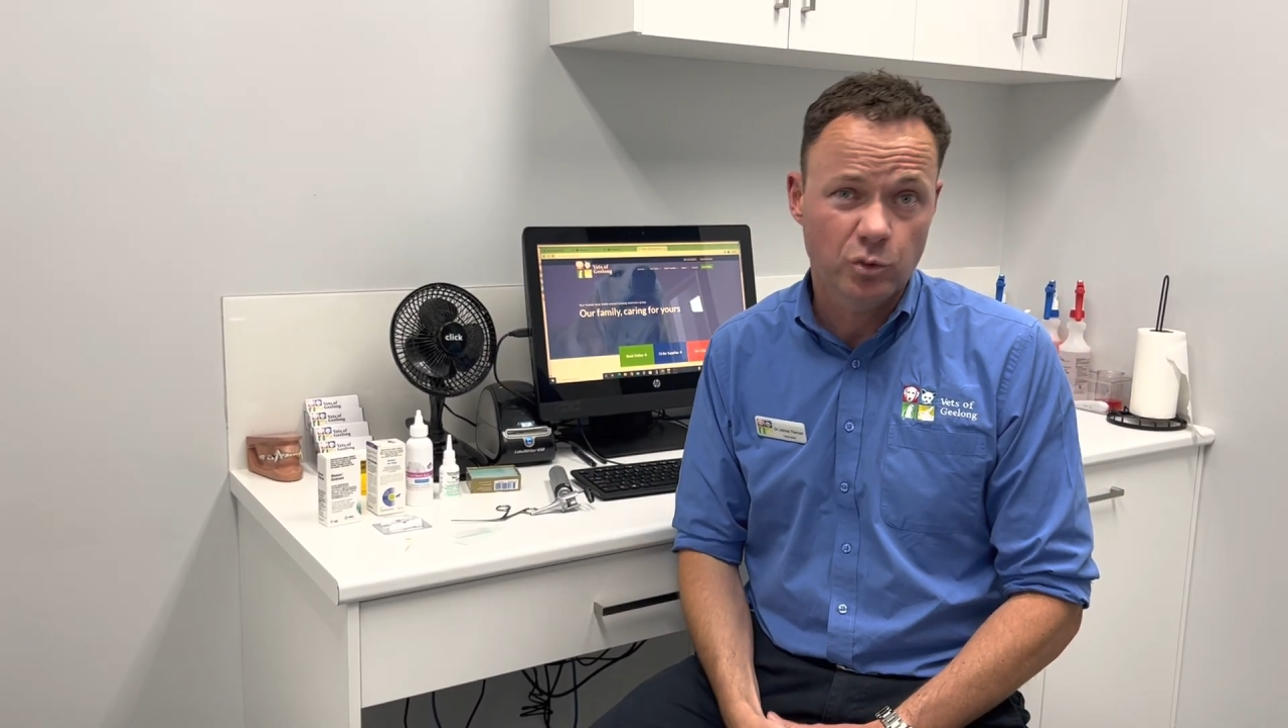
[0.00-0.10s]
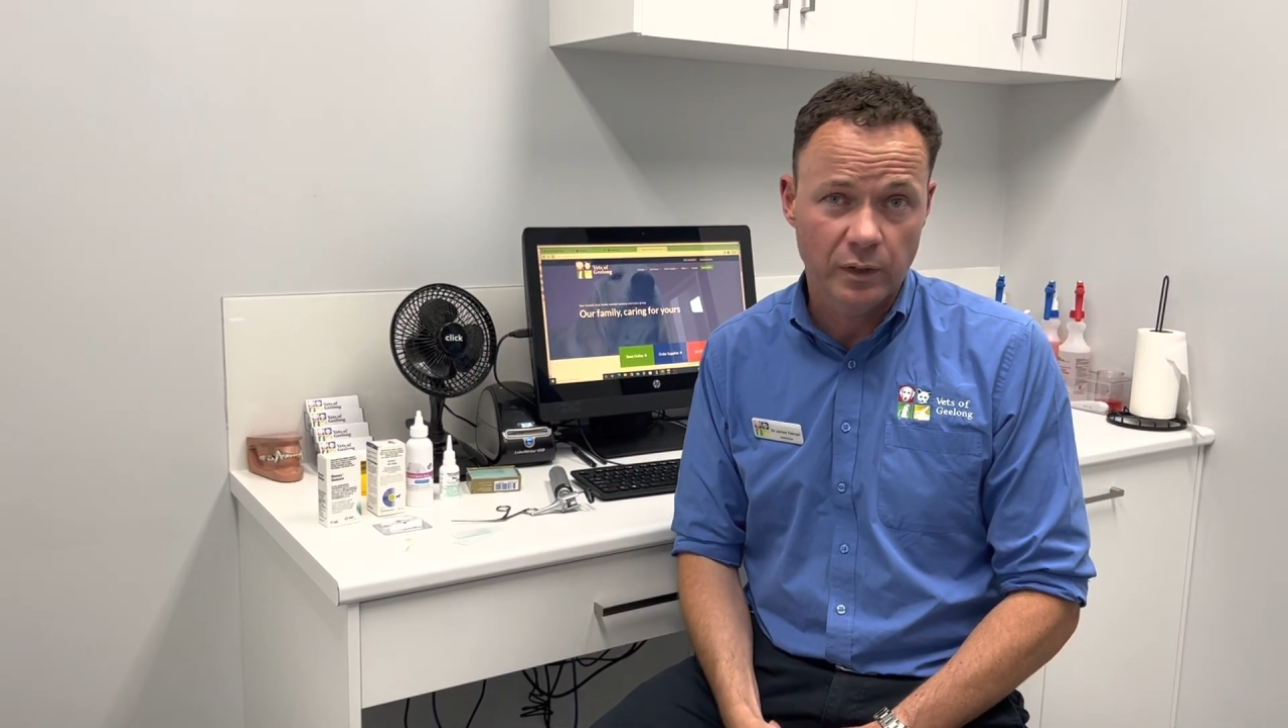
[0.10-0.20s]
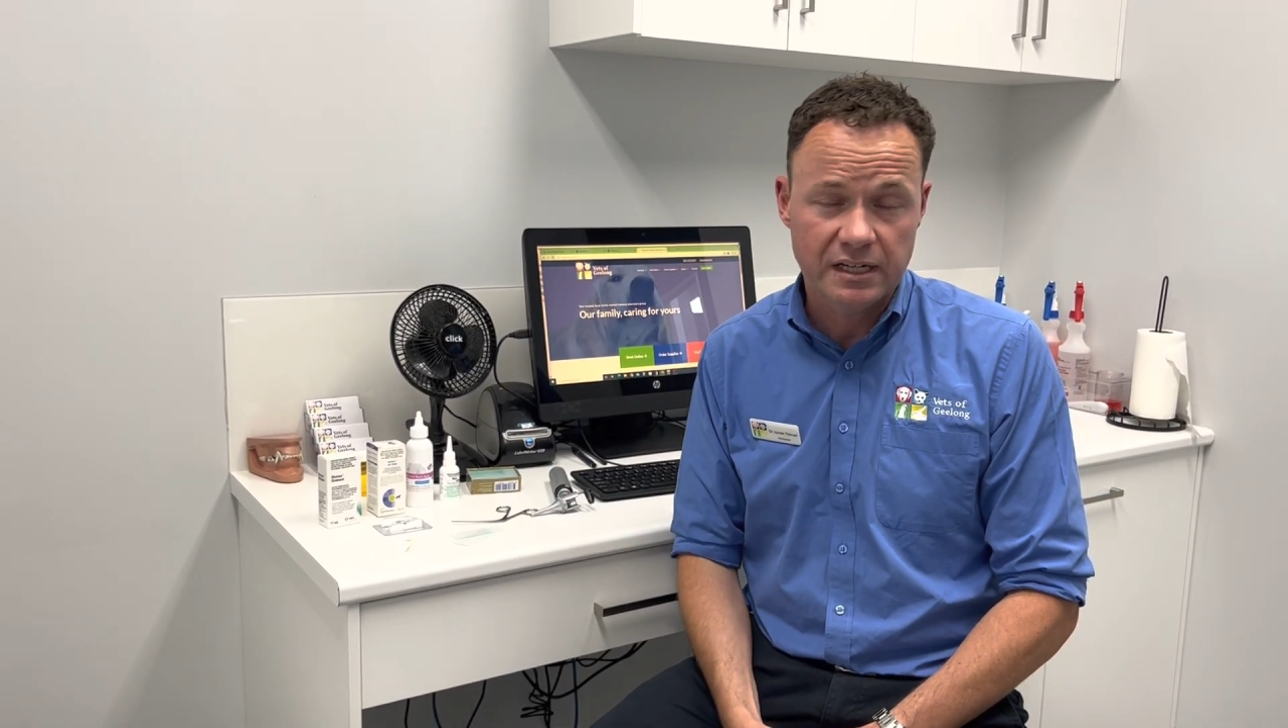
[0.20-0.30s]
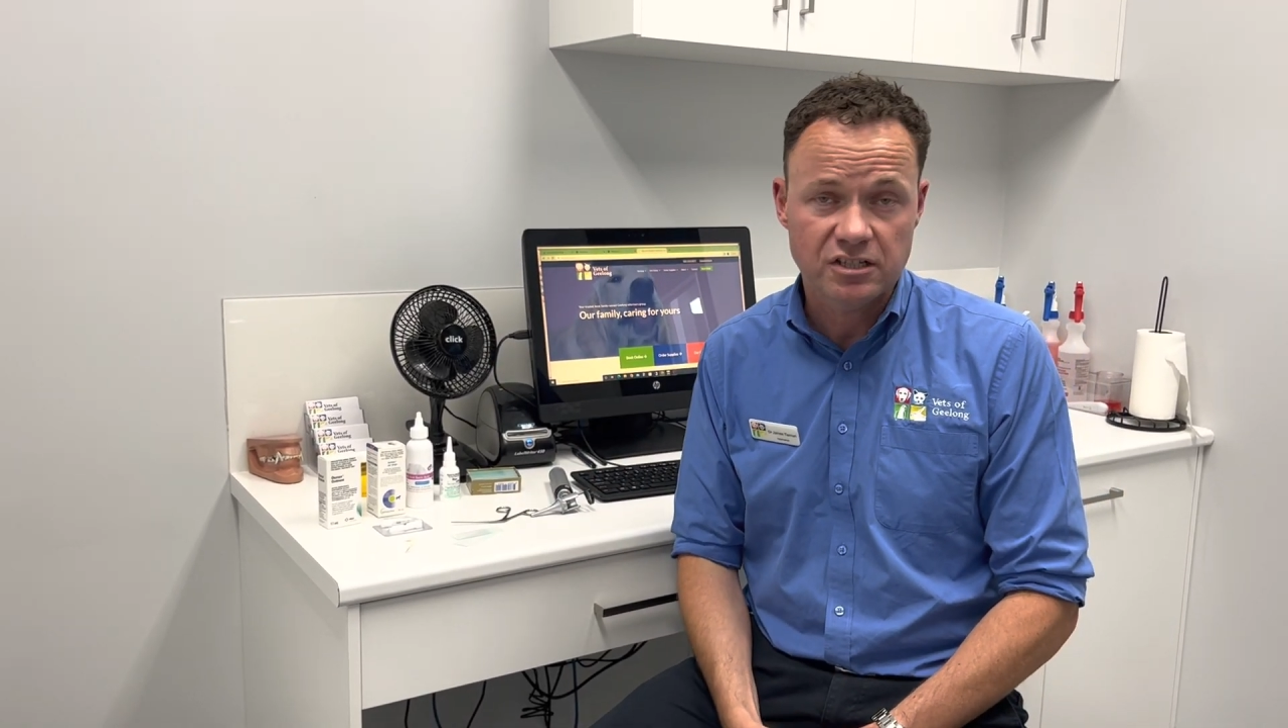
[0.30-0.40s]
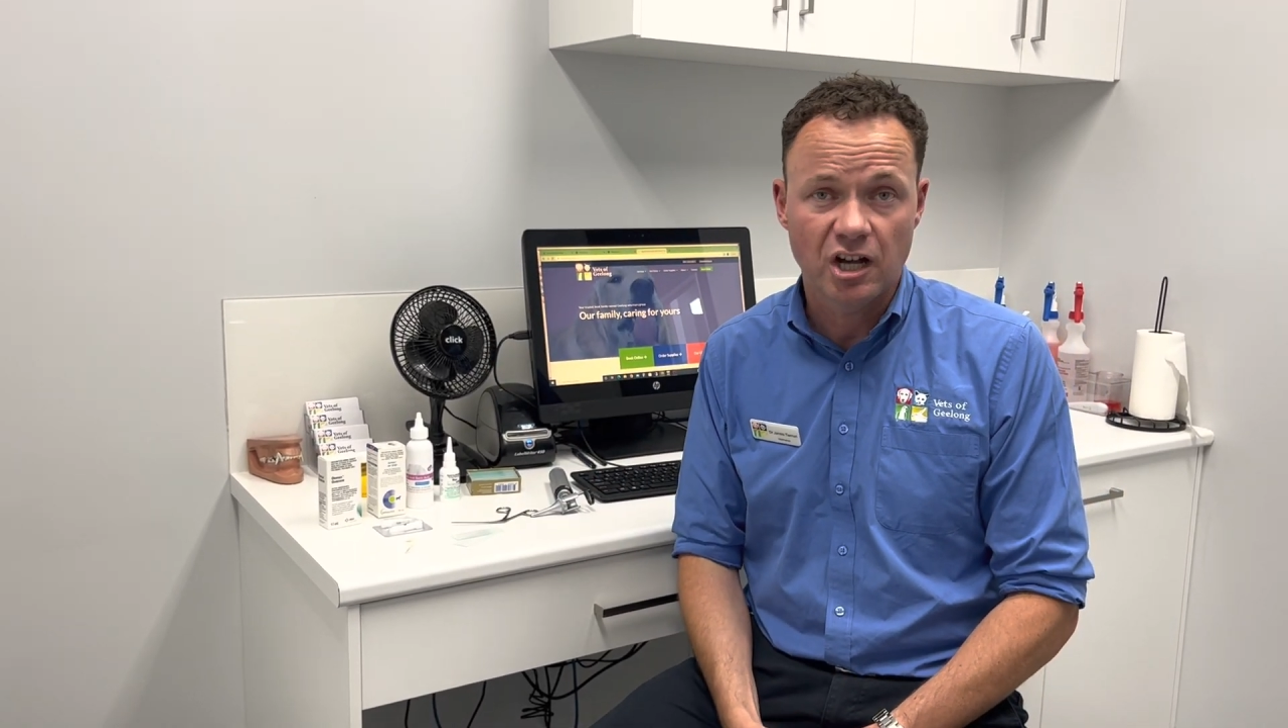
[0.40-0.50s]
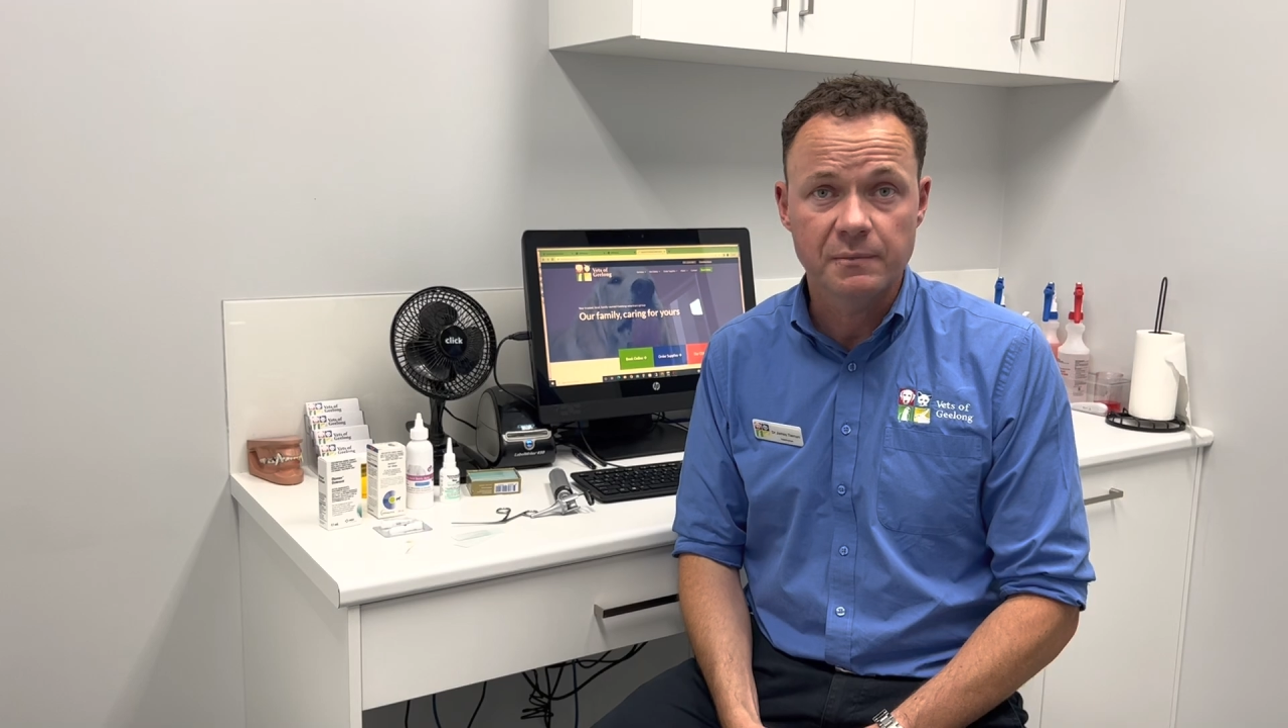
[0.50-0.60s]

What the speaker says: weeks' time,